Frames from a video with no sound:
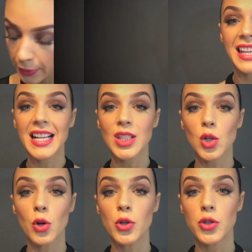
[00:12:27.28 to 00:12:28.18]

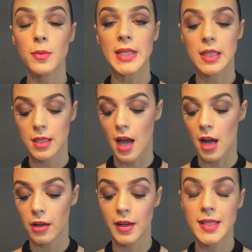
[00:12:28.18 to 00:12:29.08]
Next, onto
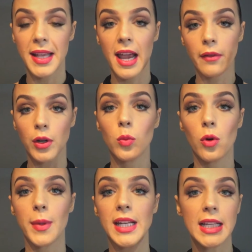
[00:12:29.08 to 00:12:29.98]
mascaras. Every
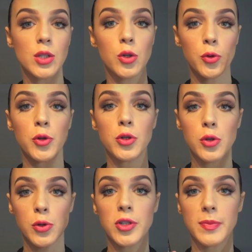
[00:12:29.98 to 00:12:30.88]
woman needs a good
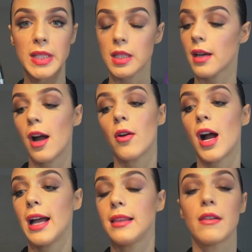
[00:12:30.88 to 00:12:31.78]
mascara.
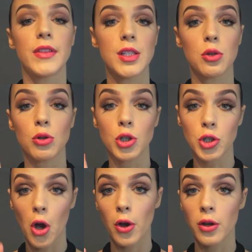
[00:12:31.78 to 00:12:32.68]
I love the Dior
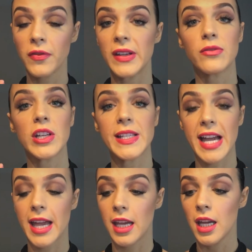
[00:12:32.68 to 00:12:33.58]
Show for every
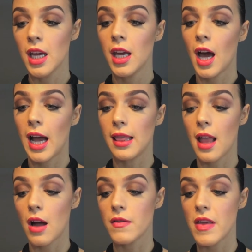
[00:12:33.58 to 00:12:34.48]
day. I
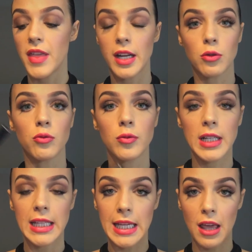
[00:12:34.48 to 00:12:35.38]
love that it
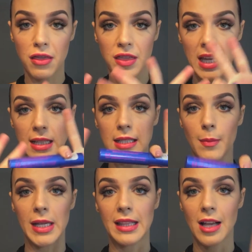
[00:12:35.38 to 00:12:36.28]
really thickens up
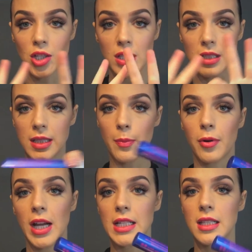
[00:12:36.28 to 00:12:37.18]
my lashes and
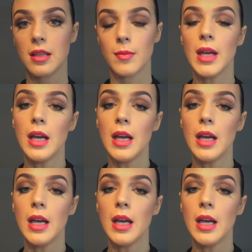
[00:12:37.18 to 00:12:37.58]
separates them.